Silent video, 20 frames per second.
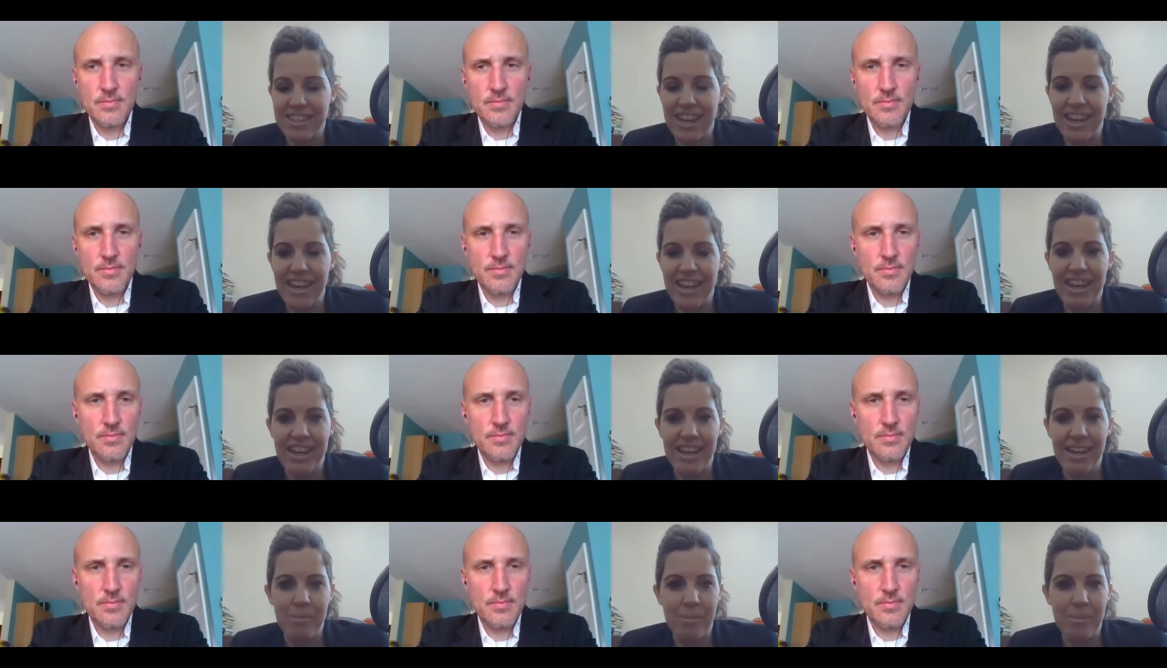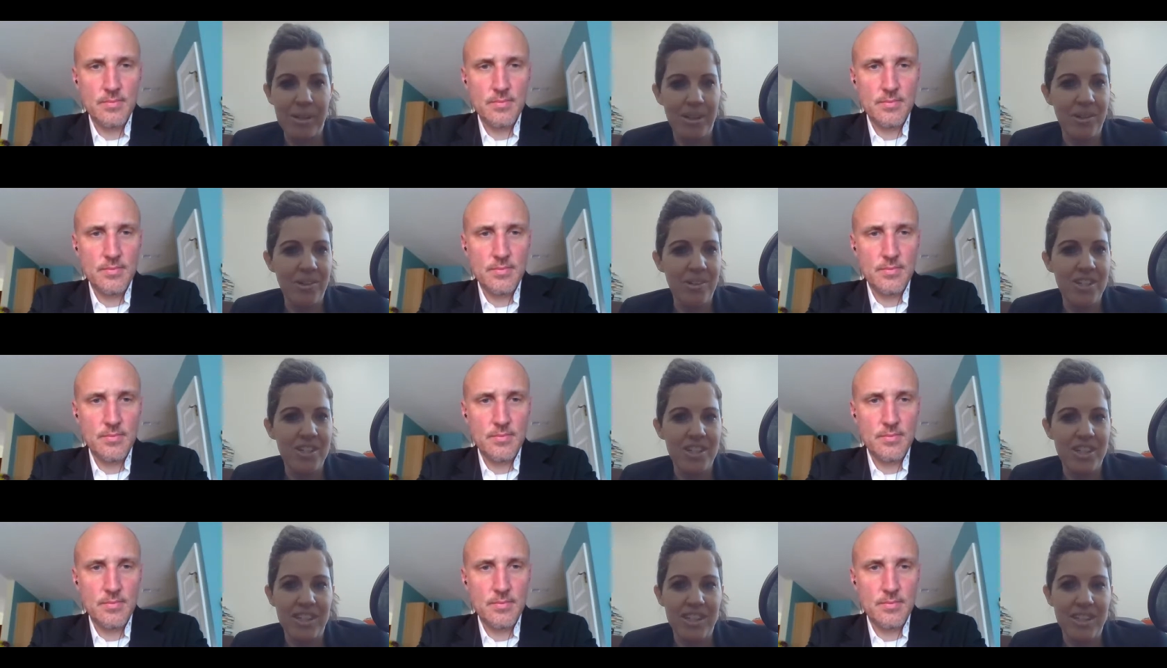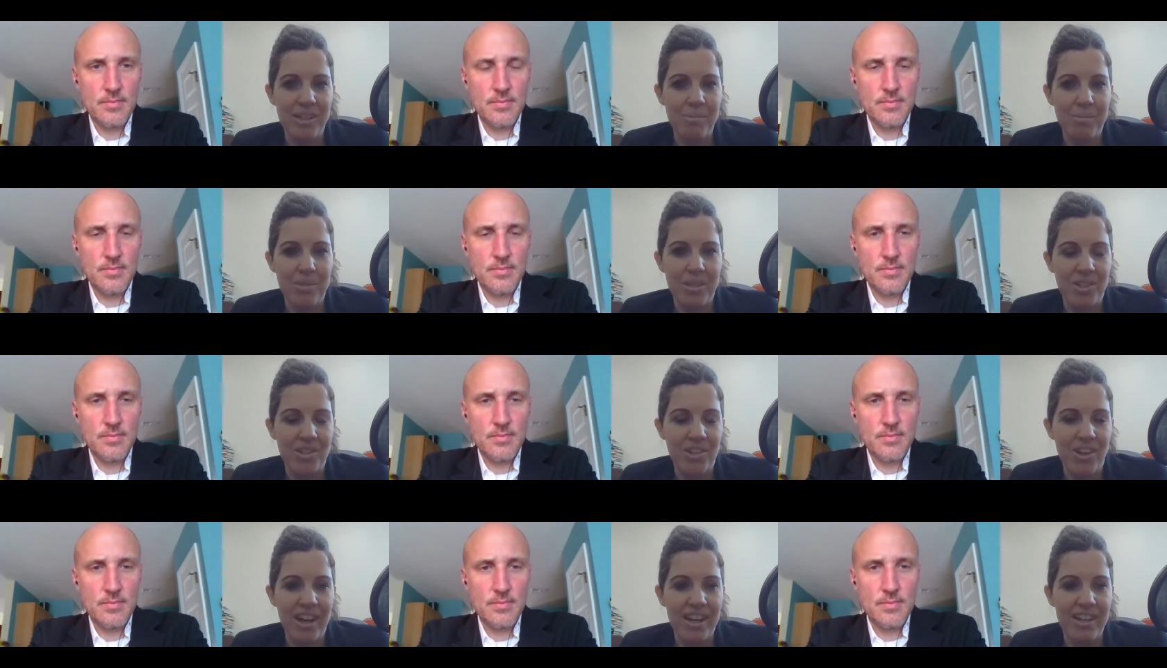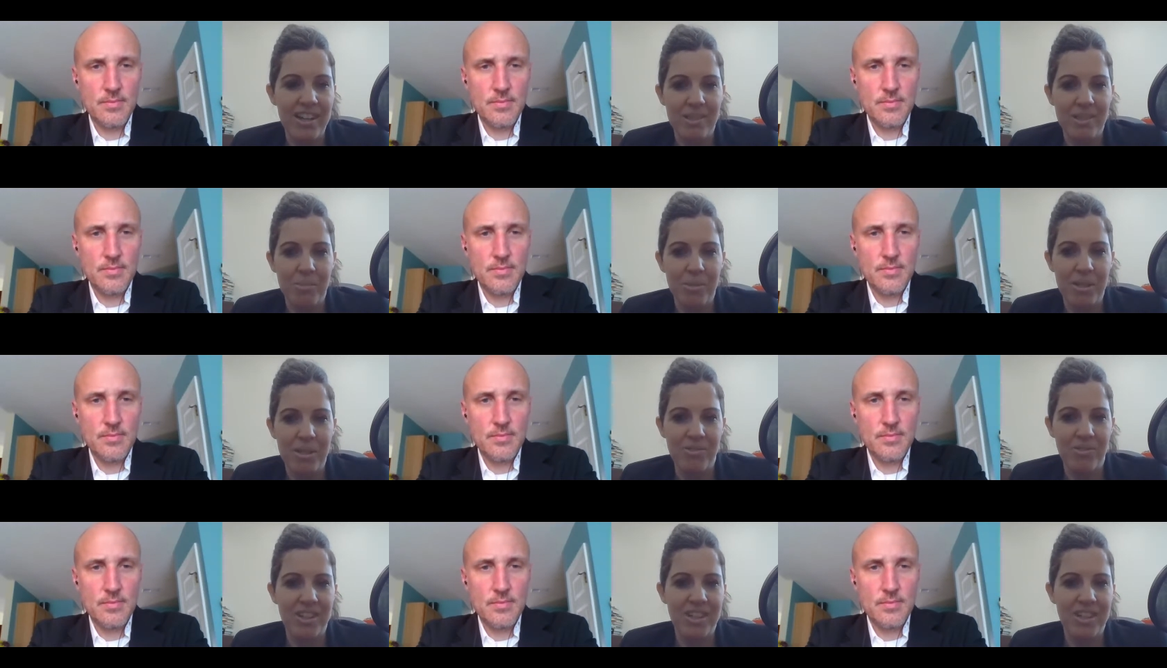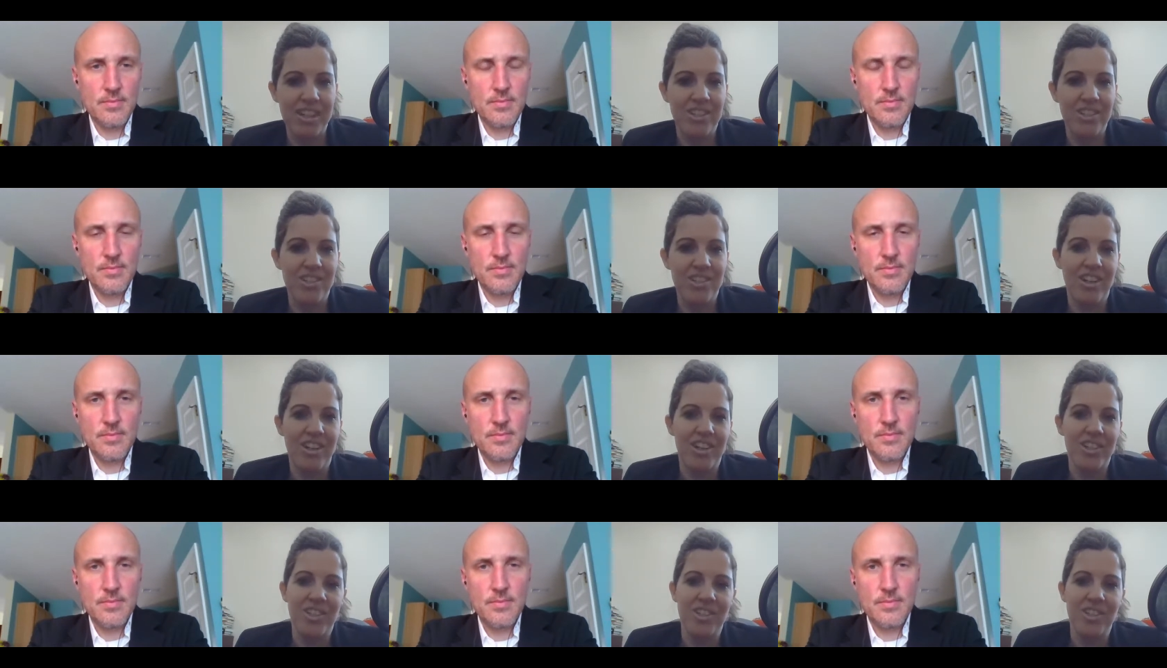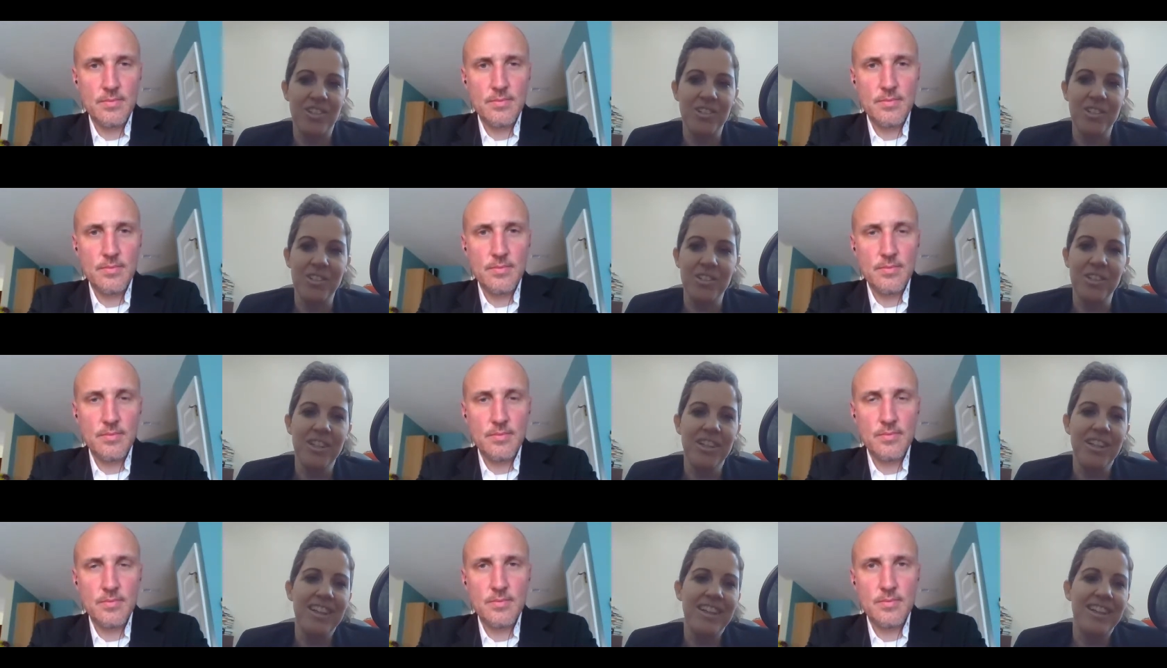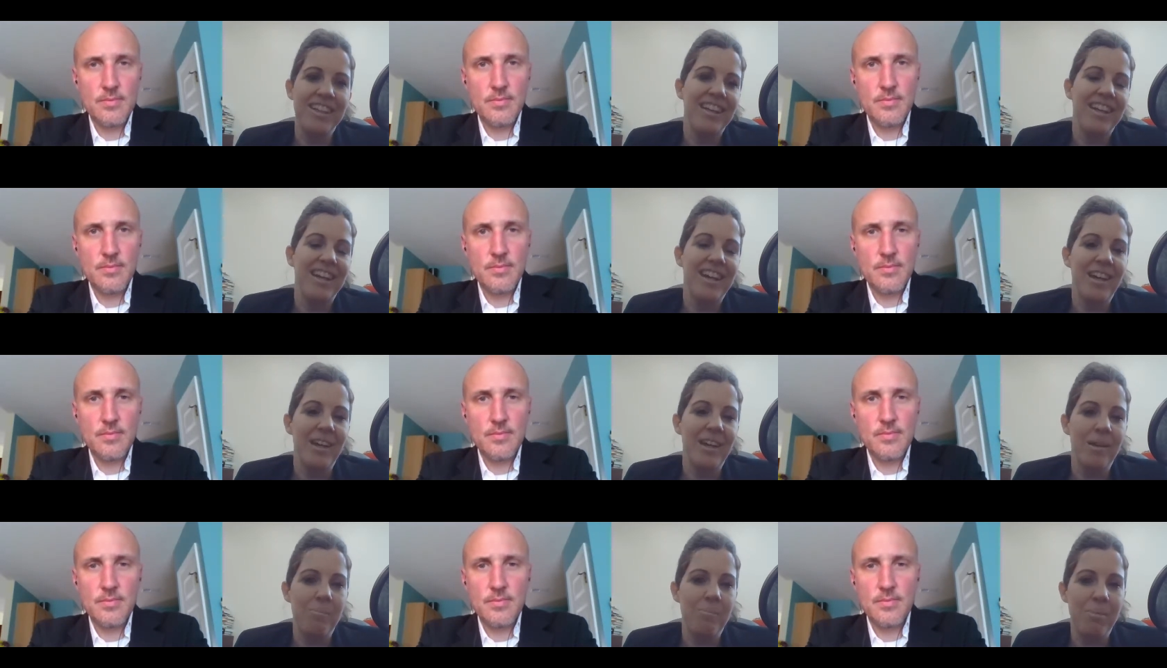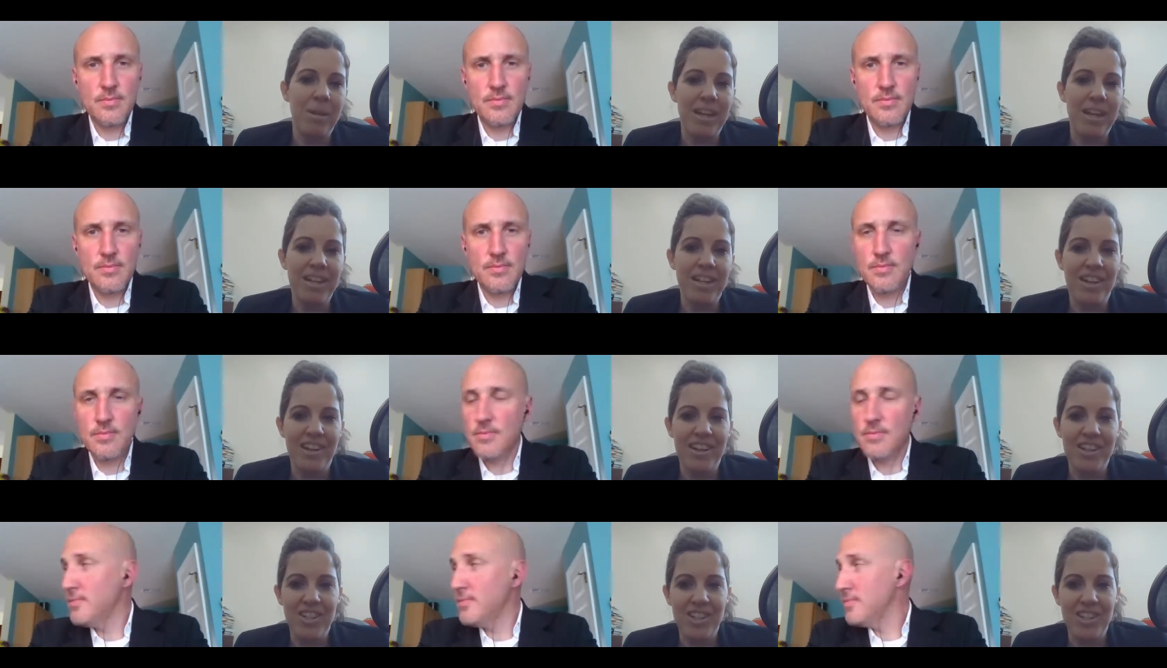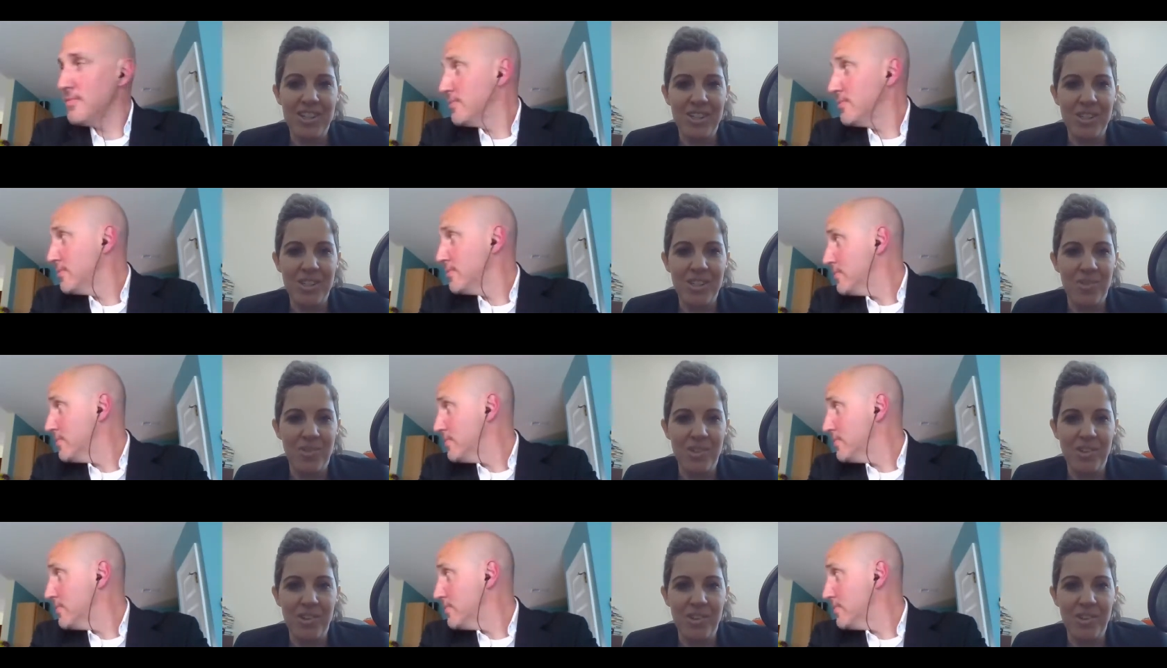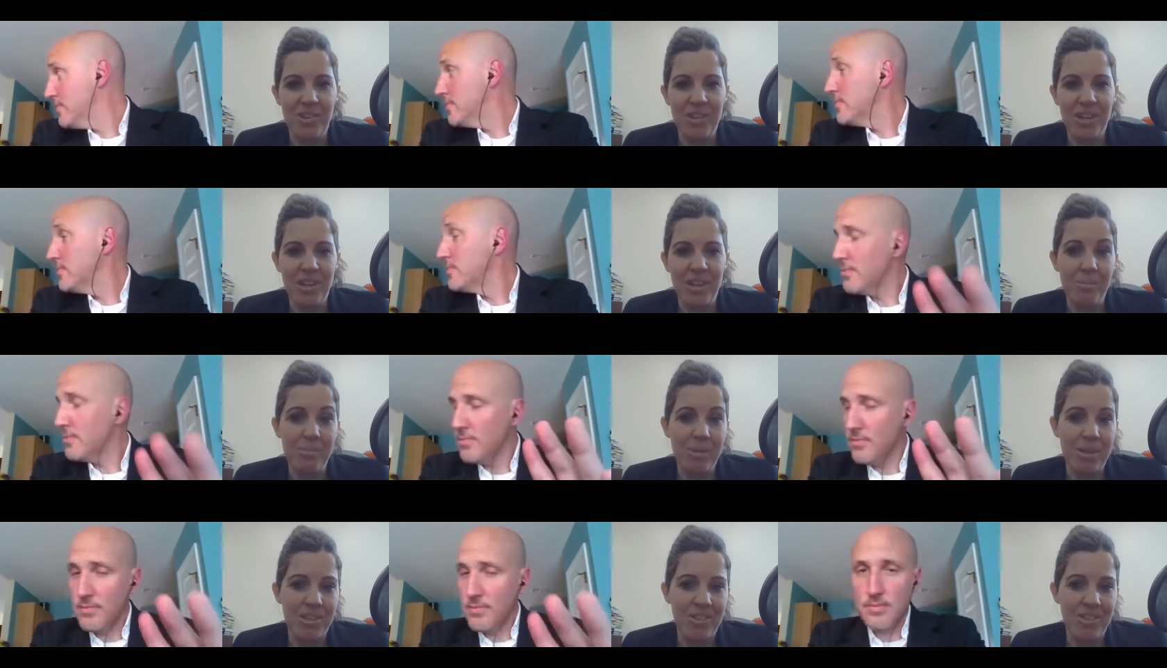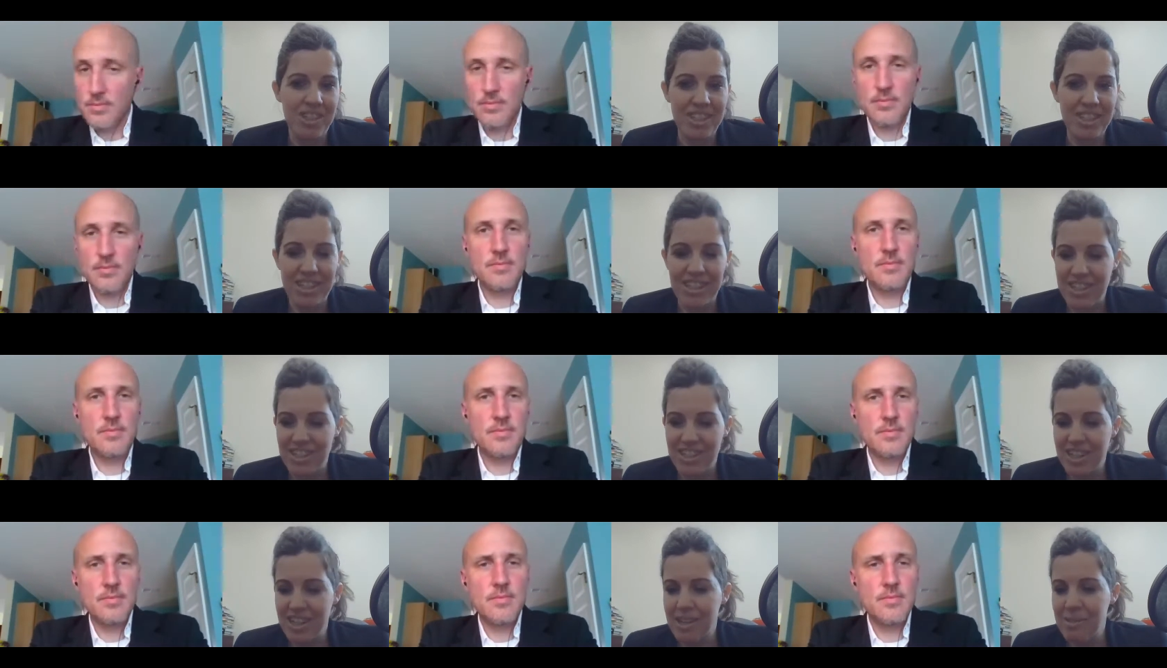Speaker 1: And I'm encouraging them to try some different instructional um, pedagogies for their own elementary teaching.